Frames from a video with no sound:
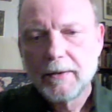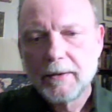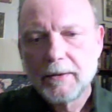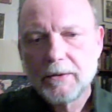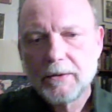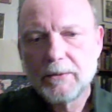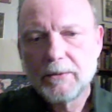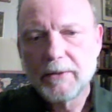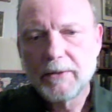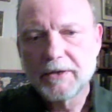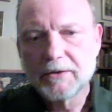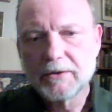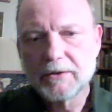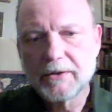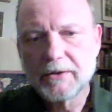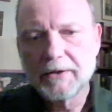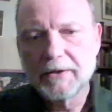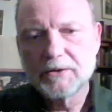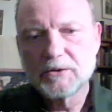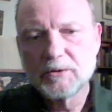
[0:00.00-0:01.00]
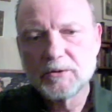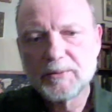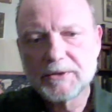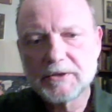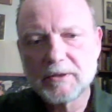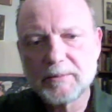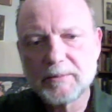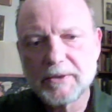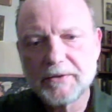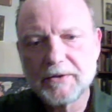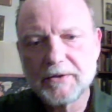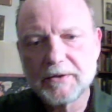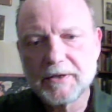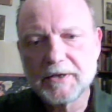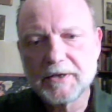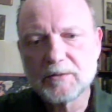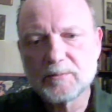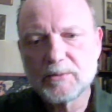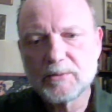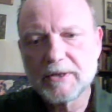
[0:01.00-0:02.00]
who had an article picked up by the
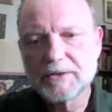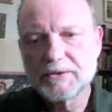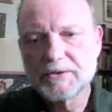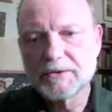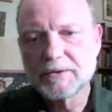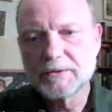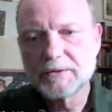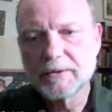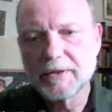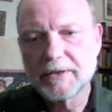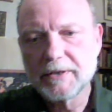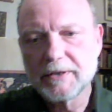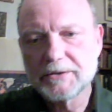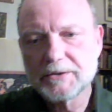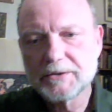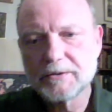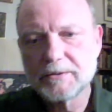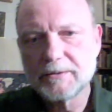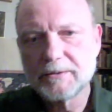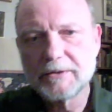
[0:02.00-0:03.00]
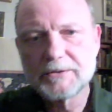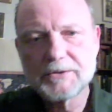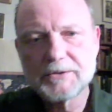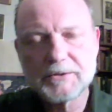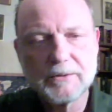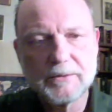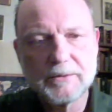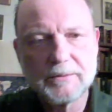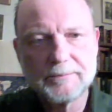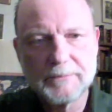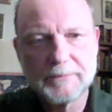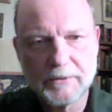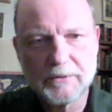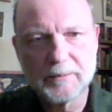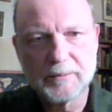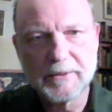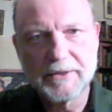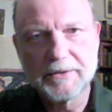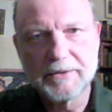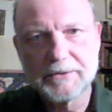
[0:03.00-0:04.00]
United Press International, also
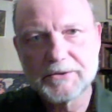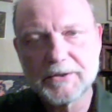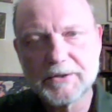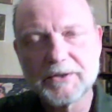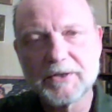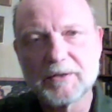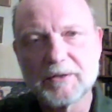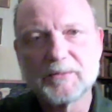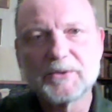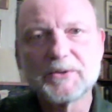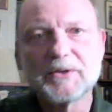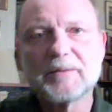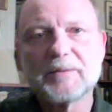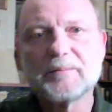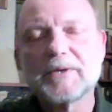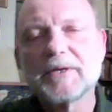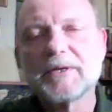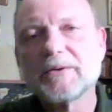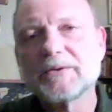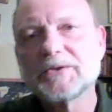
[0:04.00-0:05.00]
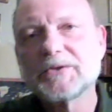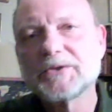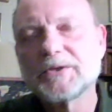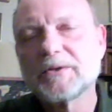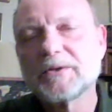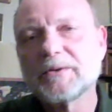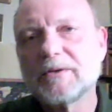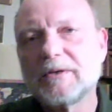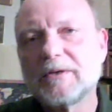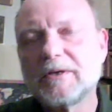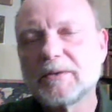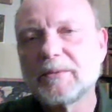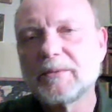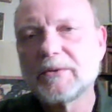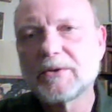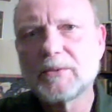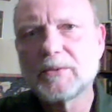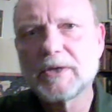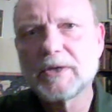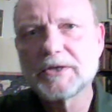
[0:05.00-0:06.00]
owned by the Sun and Moon empires, along
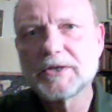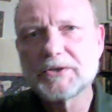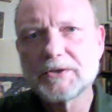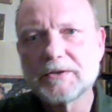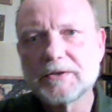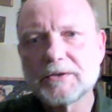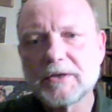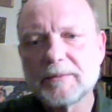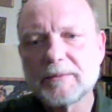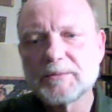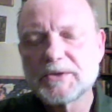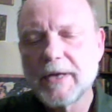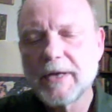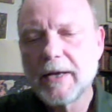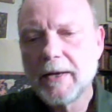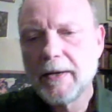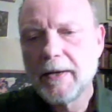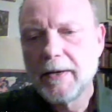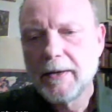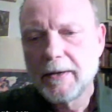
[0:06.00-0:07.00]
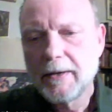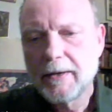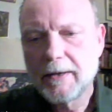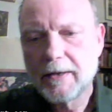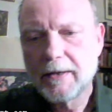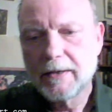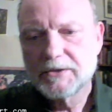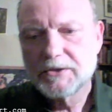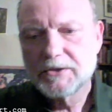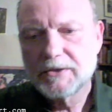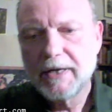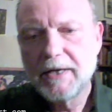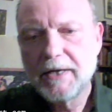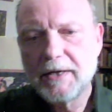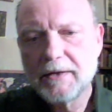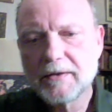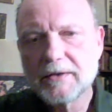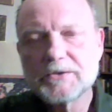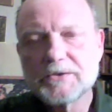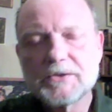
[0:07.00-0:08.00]
with the Washington Times,
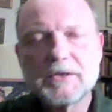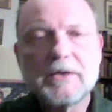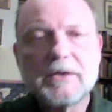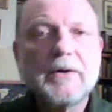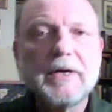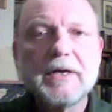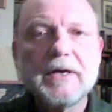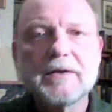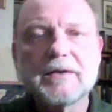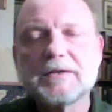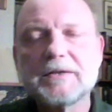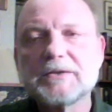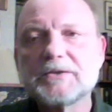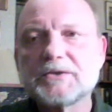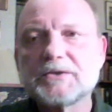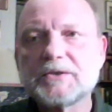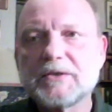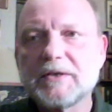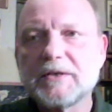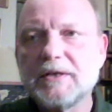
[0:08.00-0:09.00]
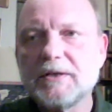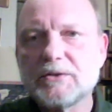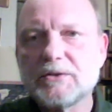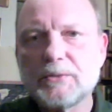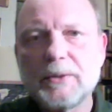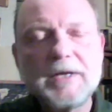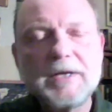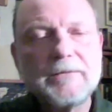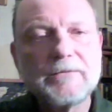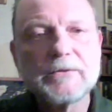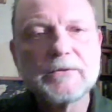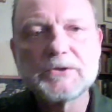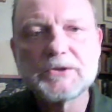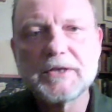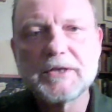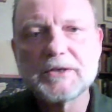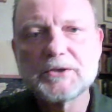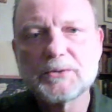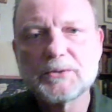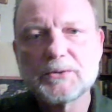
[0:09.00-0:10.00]
stating that Syria is the 21st
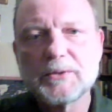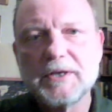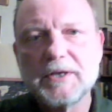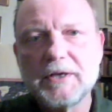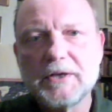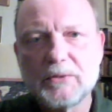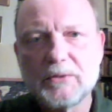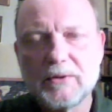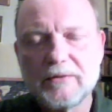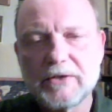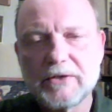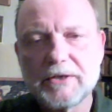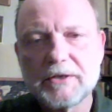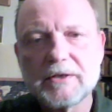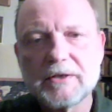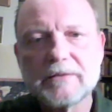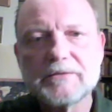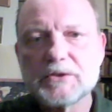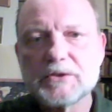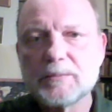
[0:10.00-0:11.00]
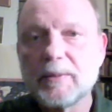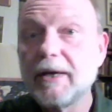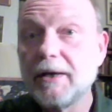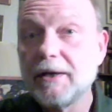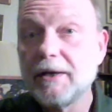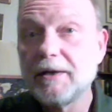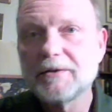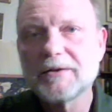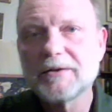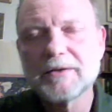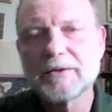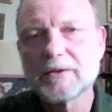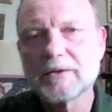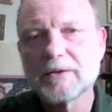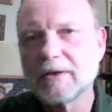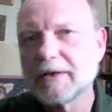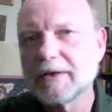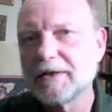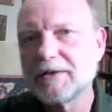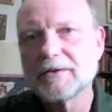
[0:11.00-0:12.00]
century equivalent of Spain and
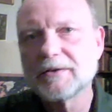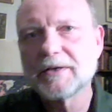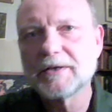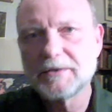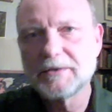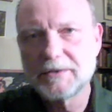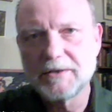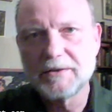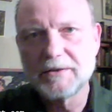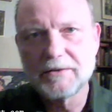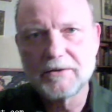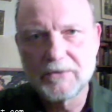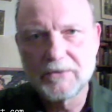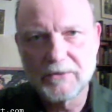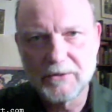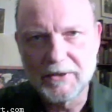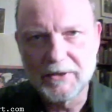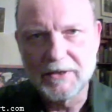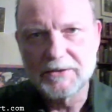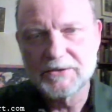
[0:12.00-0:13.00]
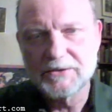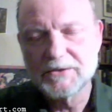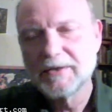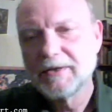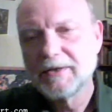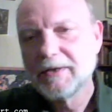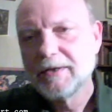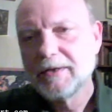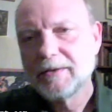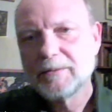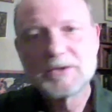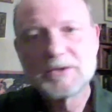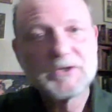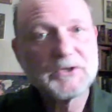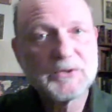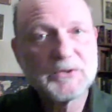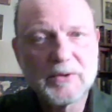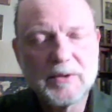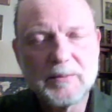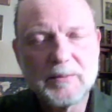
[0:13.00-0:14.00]
the late 1930s, which
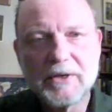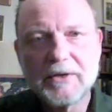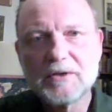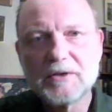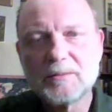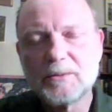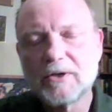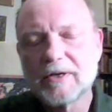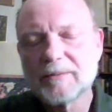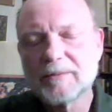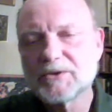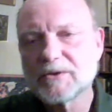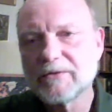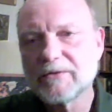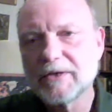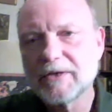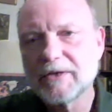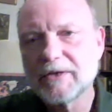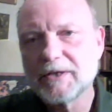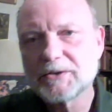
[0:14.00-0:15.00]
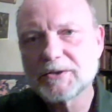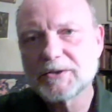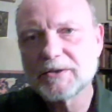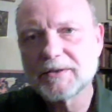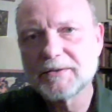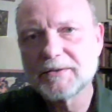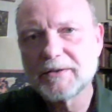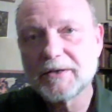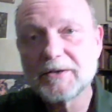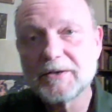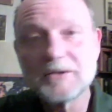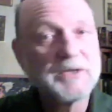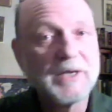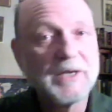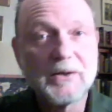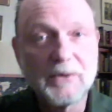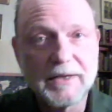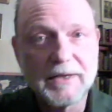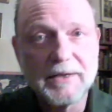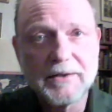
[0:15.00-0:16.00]
is a remarkable observation and not
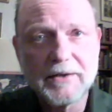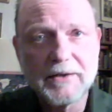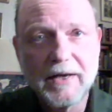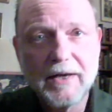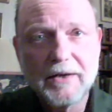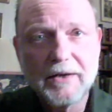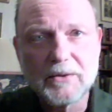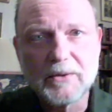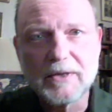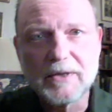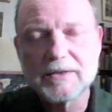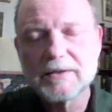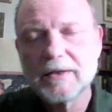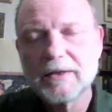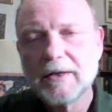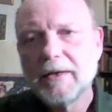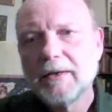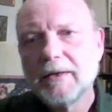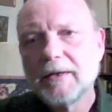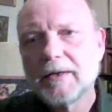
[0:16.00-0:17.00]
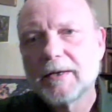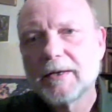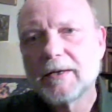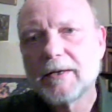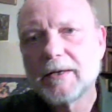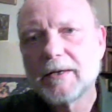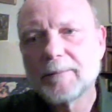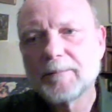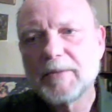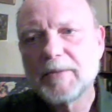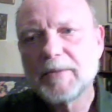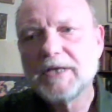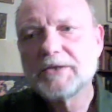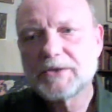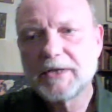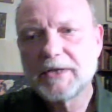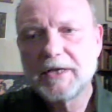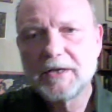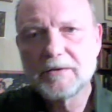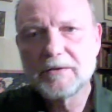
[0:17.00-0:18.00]
entirely inaccurate. He
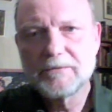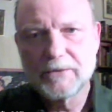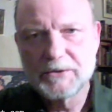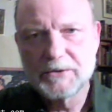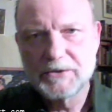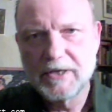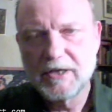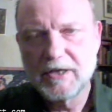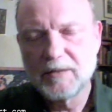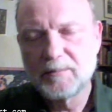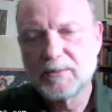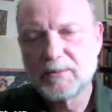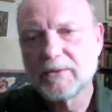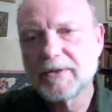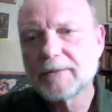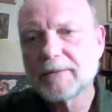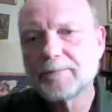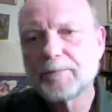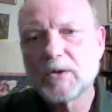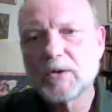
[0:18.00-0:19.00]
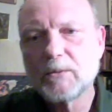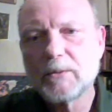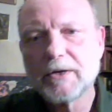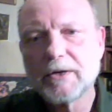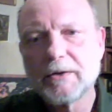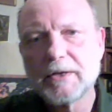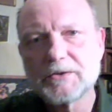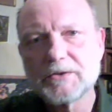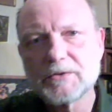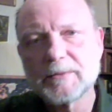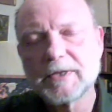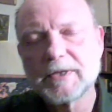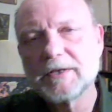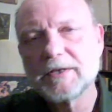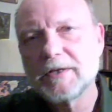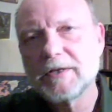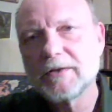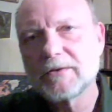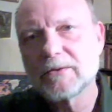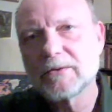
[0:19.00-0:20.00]
stated, for example, that whereas from
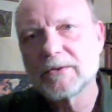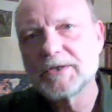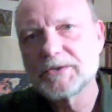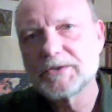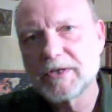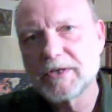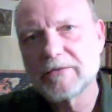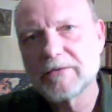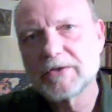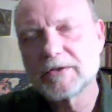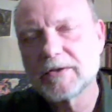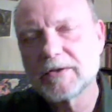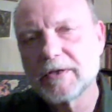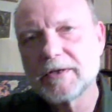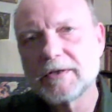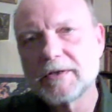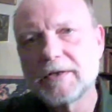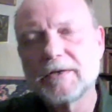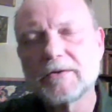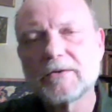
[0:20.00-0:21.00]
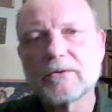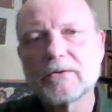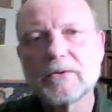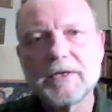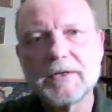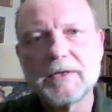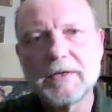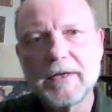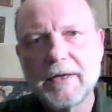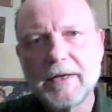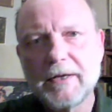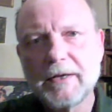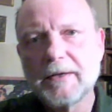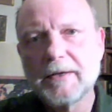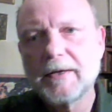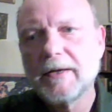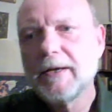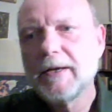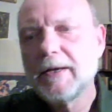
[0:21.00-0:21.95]
1937 to 1939,